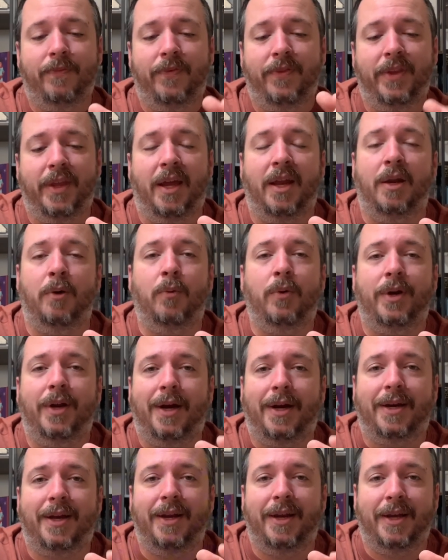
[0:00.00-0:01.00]
and it would
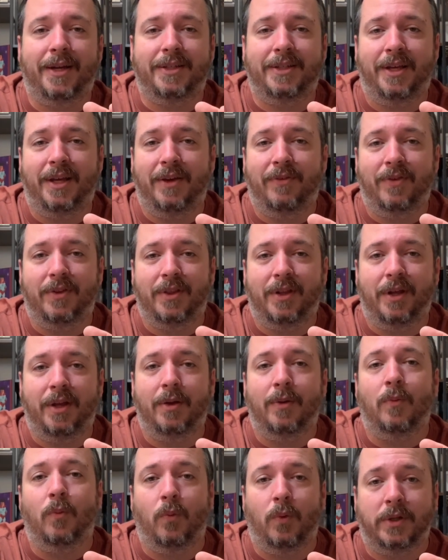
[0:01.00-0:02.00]
not connect
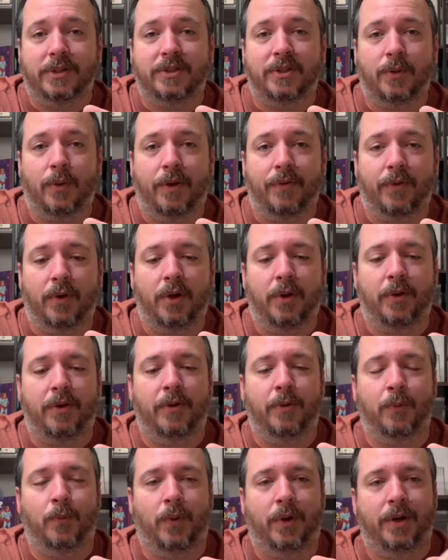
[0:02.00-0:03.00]
evenly whatsoever. You
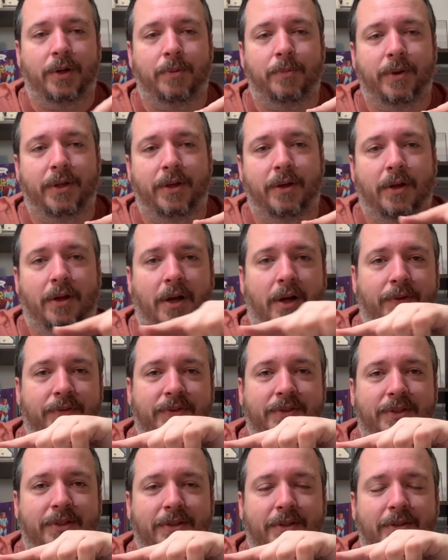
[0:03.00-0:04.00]
either wanted to be
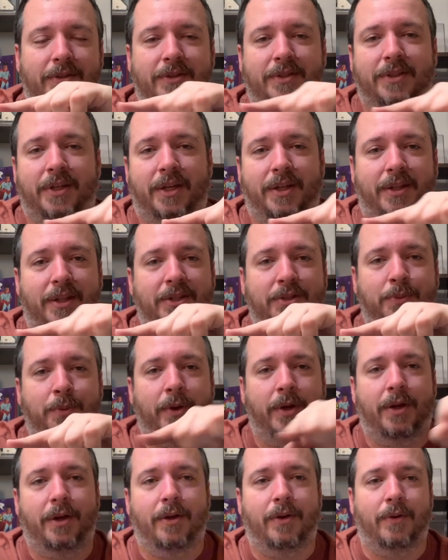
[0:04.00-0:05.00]
offset this
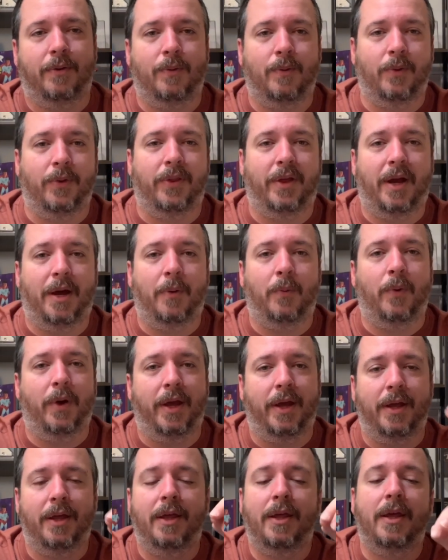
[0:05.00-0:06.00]
way or that
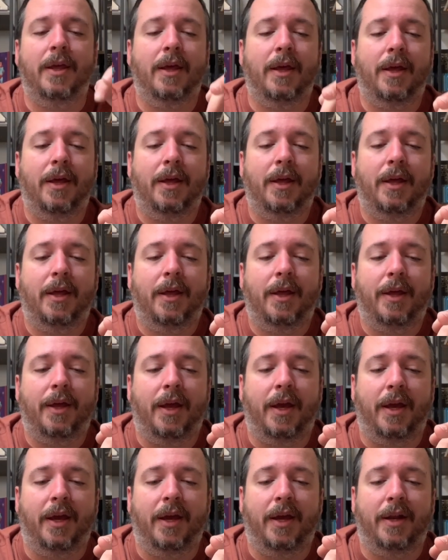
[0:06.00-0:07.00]
way.
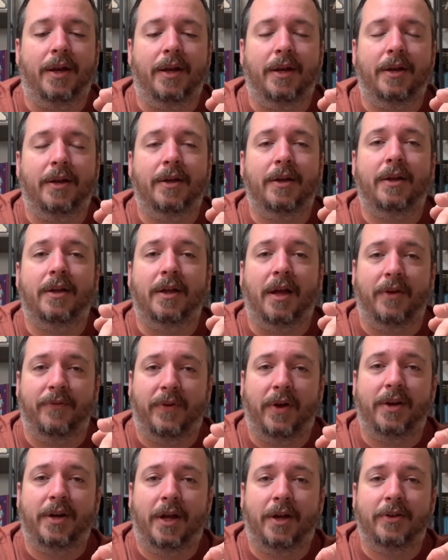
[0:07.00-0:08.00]
And I
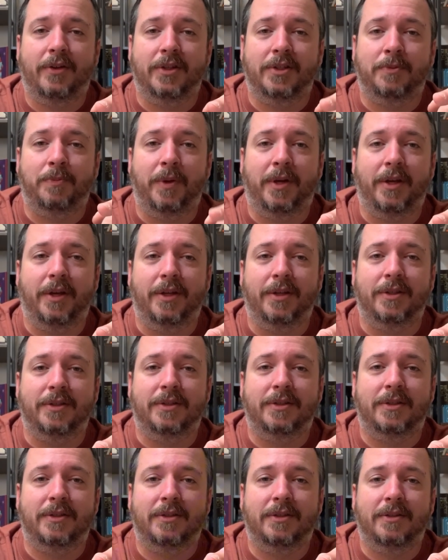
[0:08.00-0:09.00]
found out it's
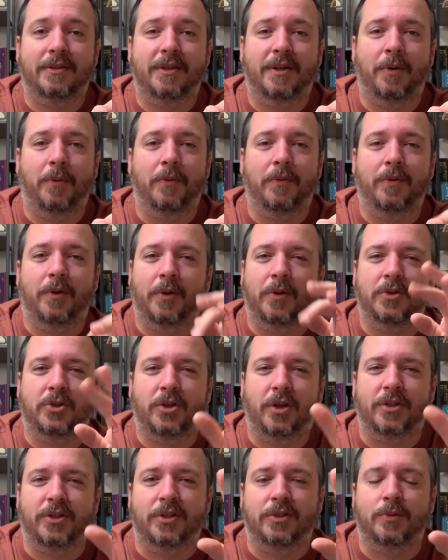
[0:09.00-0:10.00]
because the
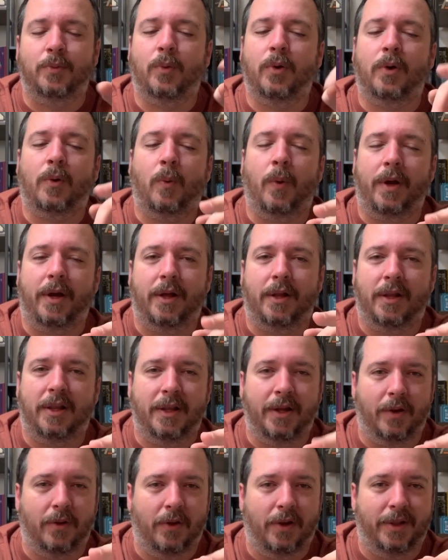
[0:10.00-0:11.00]
instructions weren't quite
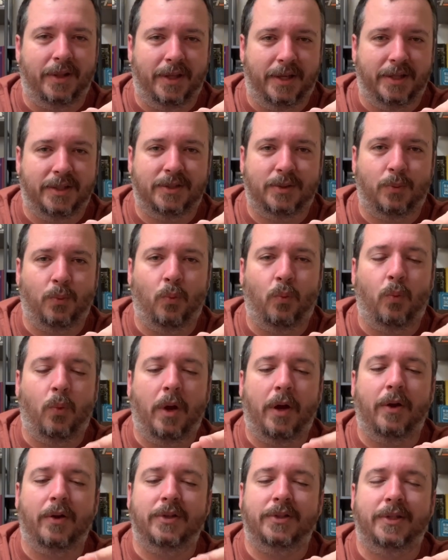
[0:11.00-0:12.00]
clear on this,
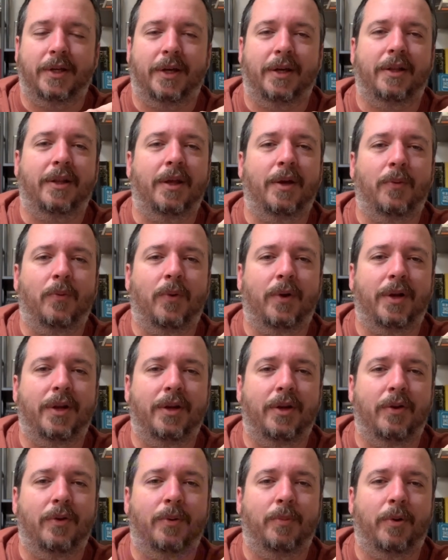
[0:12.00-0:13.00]
where exactly it
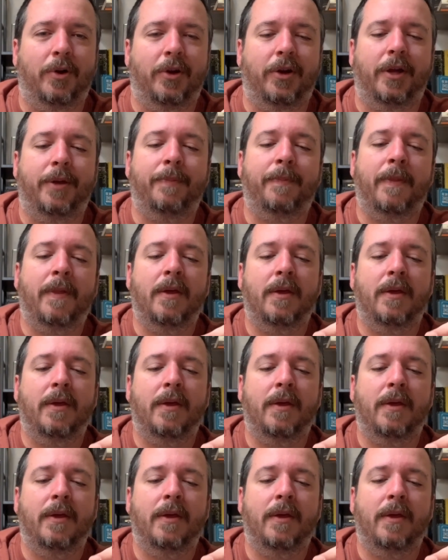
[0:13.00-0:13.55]
wanted you to put it.